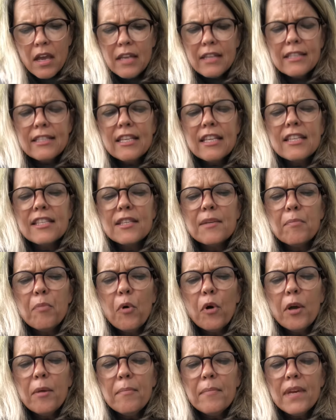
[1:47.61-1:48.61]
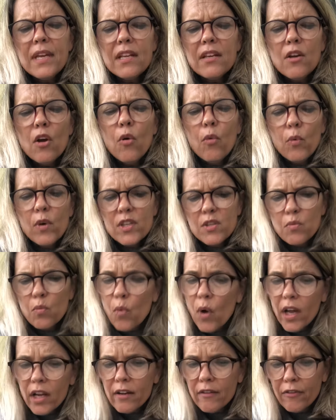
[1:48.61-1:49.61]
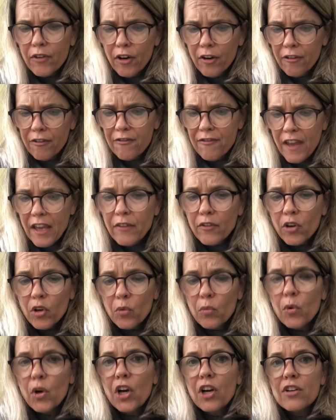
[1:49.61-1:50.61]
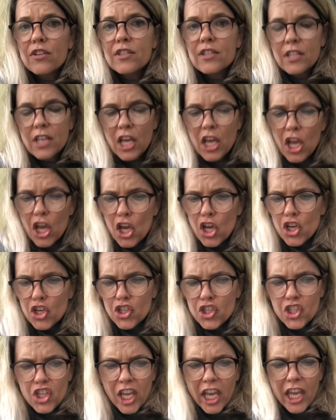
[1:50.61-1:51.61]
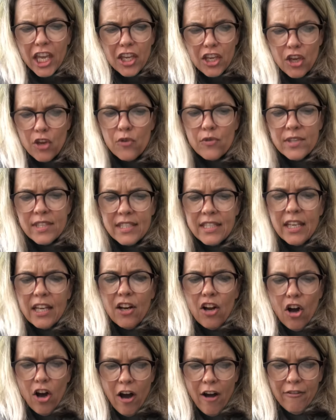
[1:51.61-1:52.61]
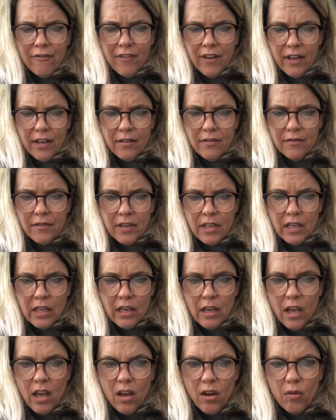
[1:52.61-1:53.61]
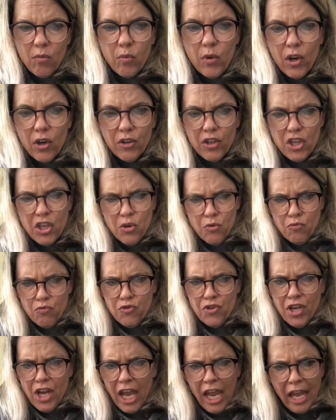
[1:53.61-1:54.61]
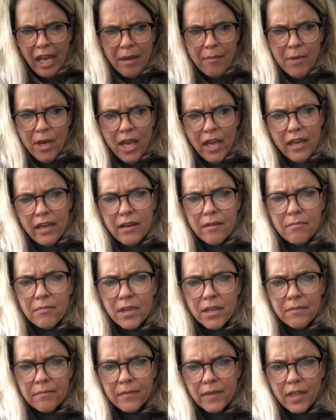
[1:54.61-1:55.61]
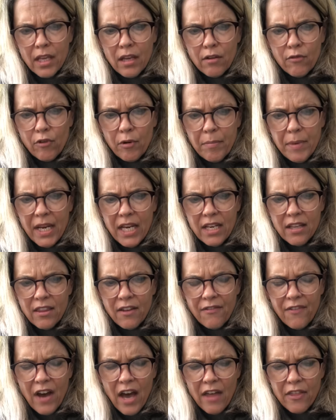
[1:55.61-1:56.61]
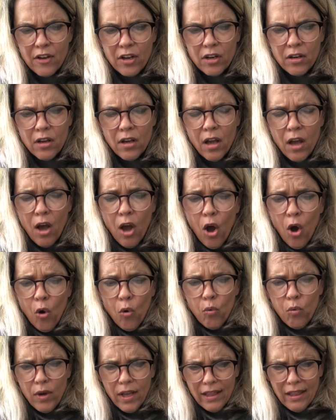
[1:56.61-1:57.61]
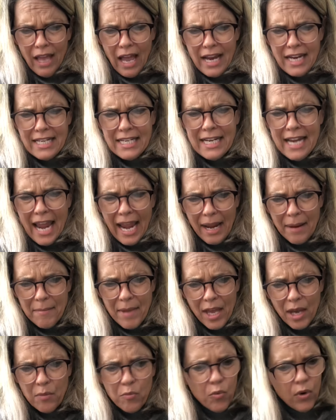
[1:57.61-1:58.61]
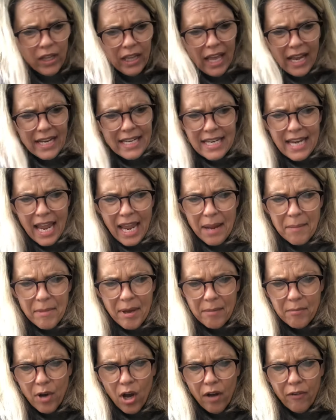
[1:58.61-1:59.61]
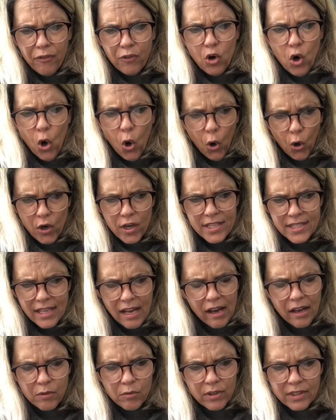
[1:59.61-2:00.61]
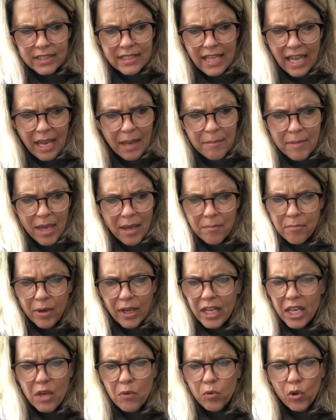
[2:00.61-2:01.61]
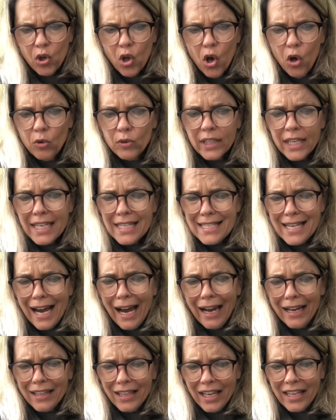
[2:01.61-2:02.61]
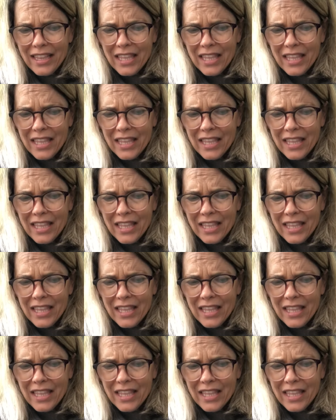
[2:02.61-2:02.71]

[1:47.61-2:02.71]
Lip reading: Disappointment was one of her favorite words. She used it often. "Will you name him?" repeated the father. "Will I name him? Will I name him? Of course I will name him, but he will only die like